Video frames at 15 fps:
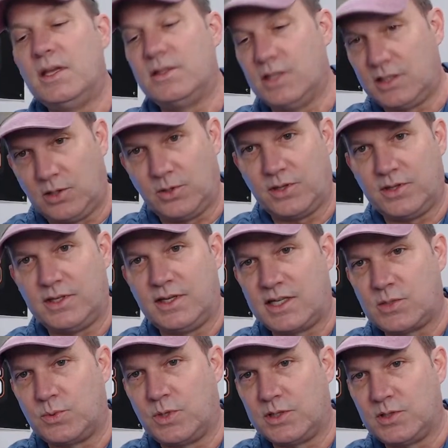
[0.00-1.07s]
then go to the
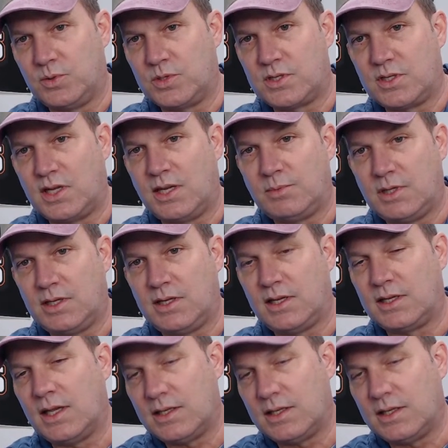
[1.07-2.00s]
next one and do the same thing,